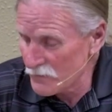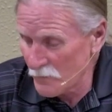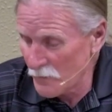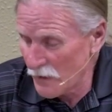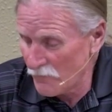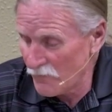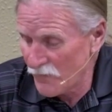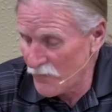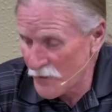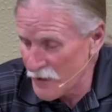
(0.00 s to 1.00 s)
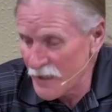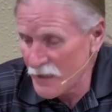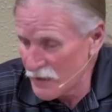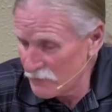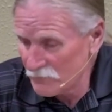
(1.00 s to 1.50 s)
about three.
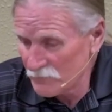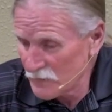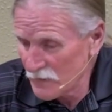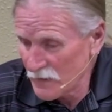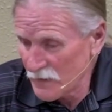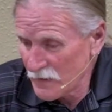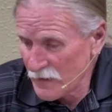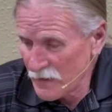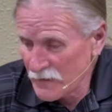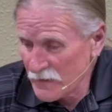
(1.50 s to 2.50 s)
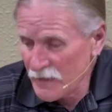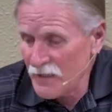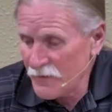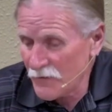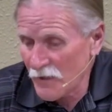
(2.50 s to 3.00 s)

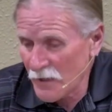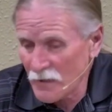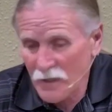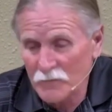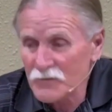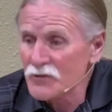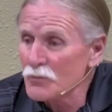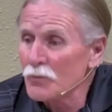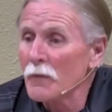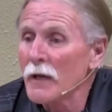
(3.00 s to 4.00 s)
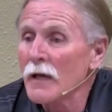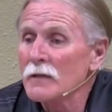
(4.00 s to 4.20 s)
He thought I was Superman.